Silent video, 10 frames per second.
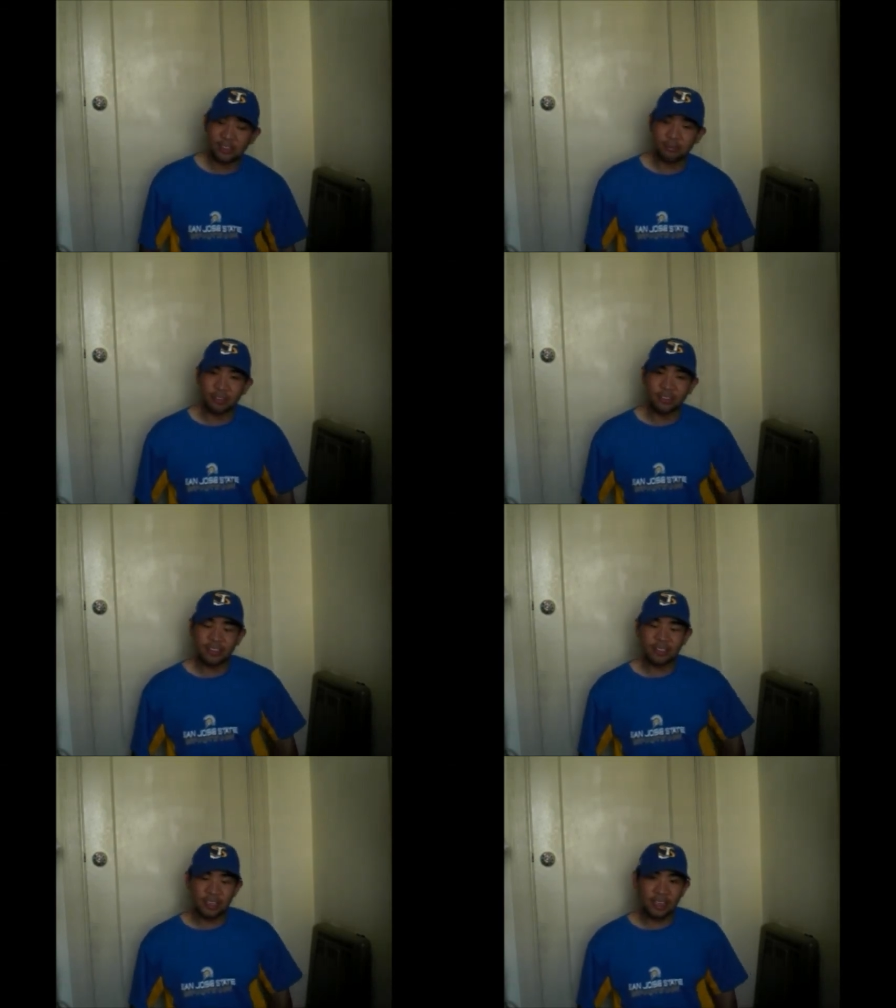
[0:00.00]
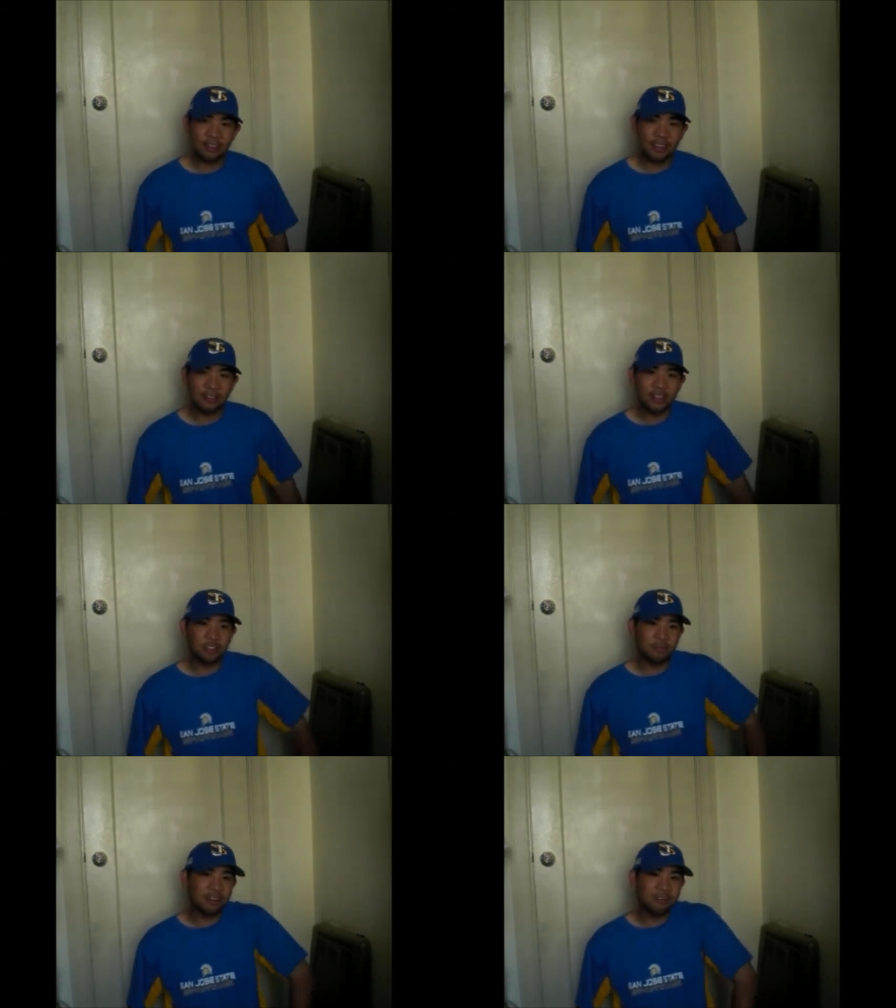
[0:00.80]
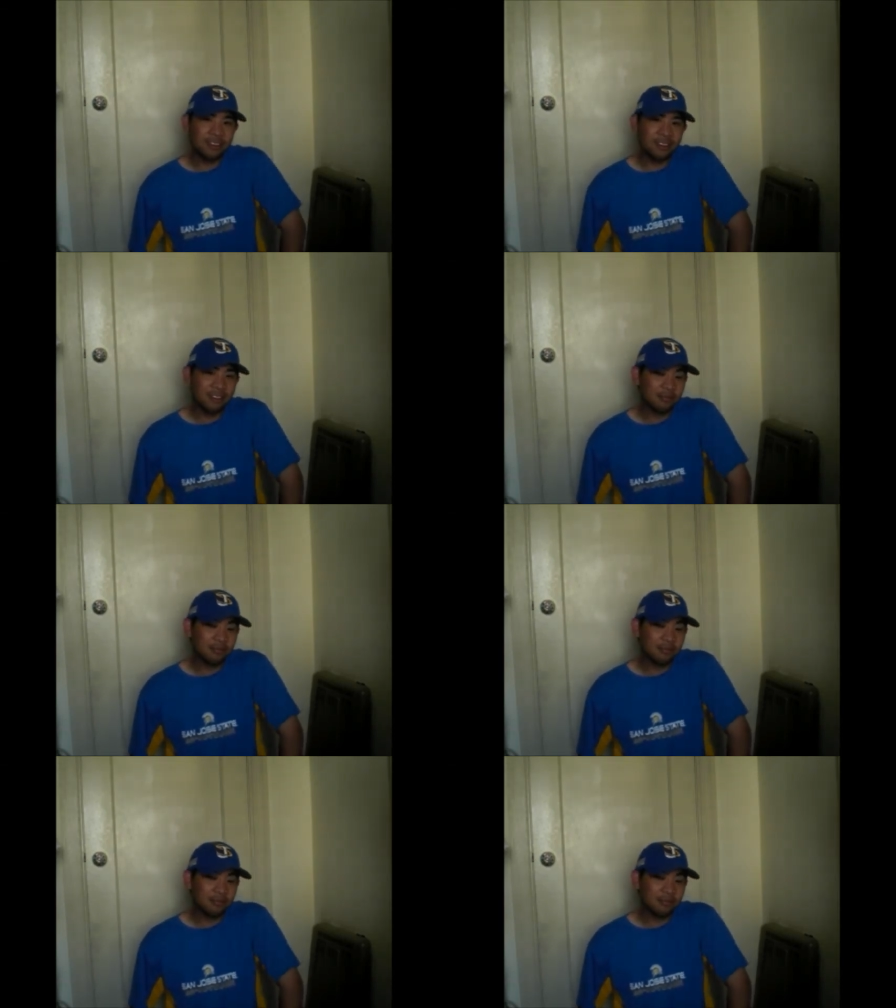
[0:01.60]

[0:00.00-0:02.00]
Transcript: interesting. Guys have experience.